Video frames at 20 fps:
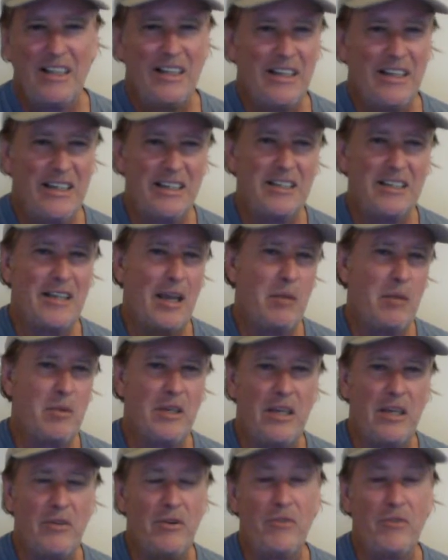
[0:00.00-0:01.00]

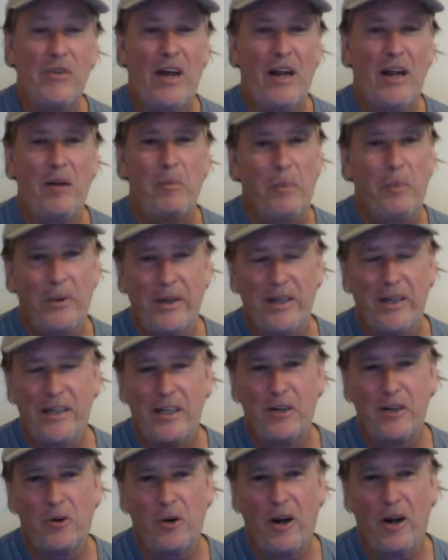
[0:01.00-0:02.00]
even if I don't put it
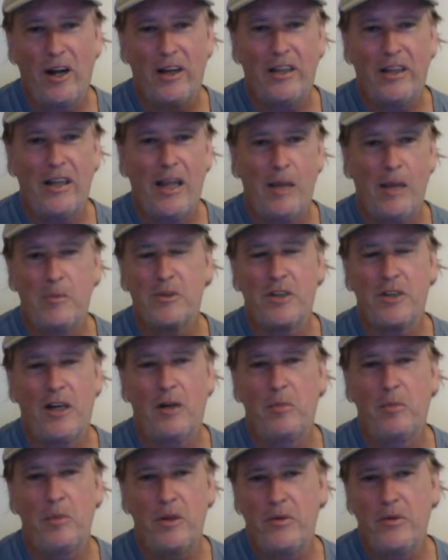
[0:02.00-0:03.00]
in erotica, Amazon
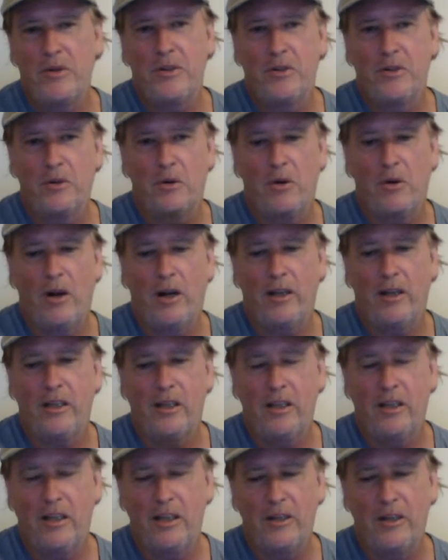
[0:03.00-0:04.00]
will move it to
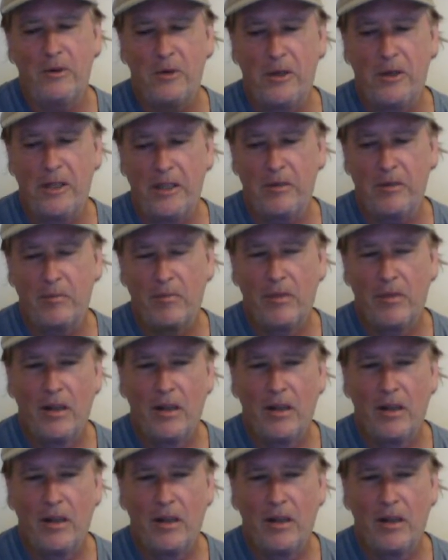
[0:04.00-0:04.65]
erotica anyway.